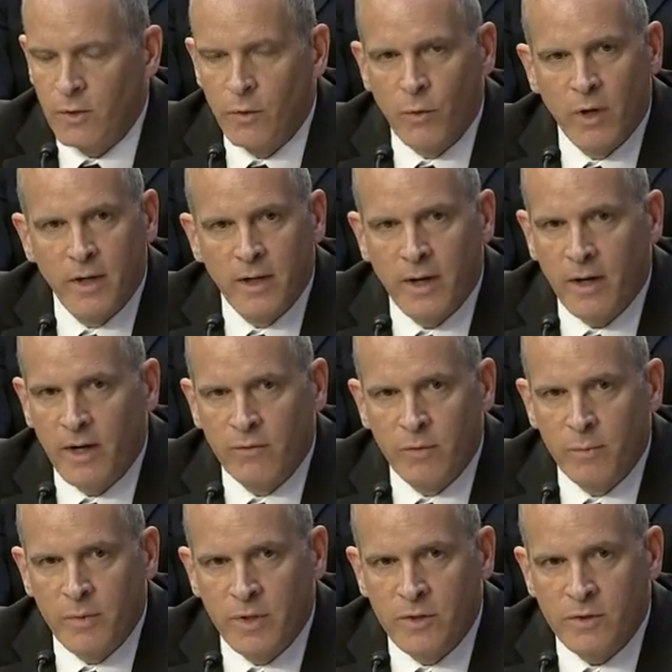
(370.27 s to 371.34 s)
we run down
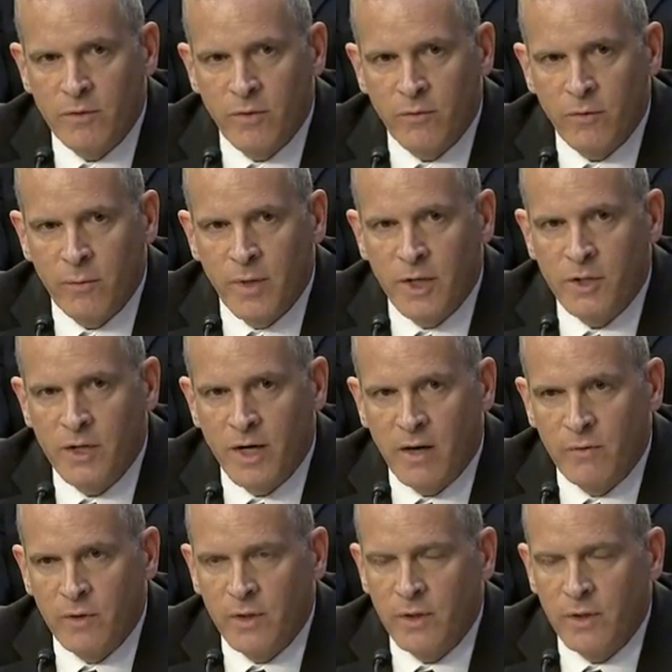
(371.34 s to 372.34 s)
every piece of information, every